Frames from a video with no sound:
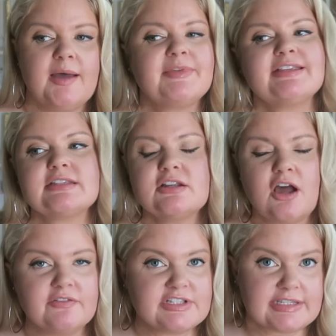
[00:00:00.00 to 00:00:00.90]
I mean, this can
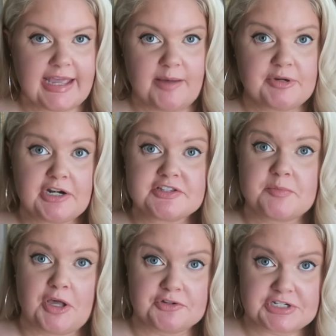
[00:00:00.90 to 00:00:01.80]
obviously happen on a
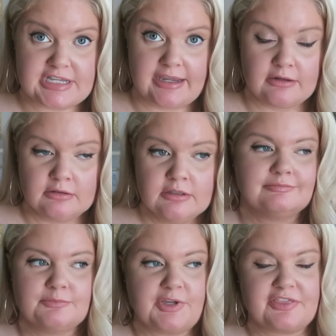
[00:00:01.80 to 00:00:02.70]
smaller scale
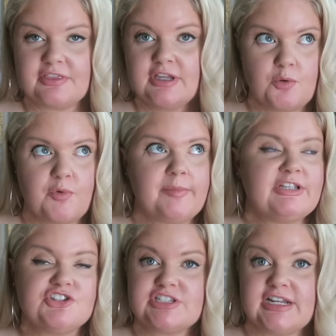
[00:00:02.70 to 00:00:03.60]
with
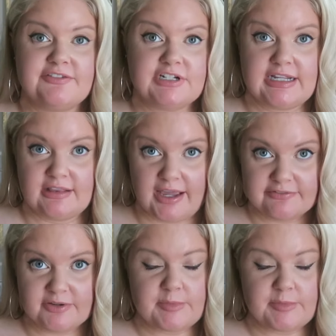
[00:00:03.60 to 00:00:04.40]
women just in everyday life.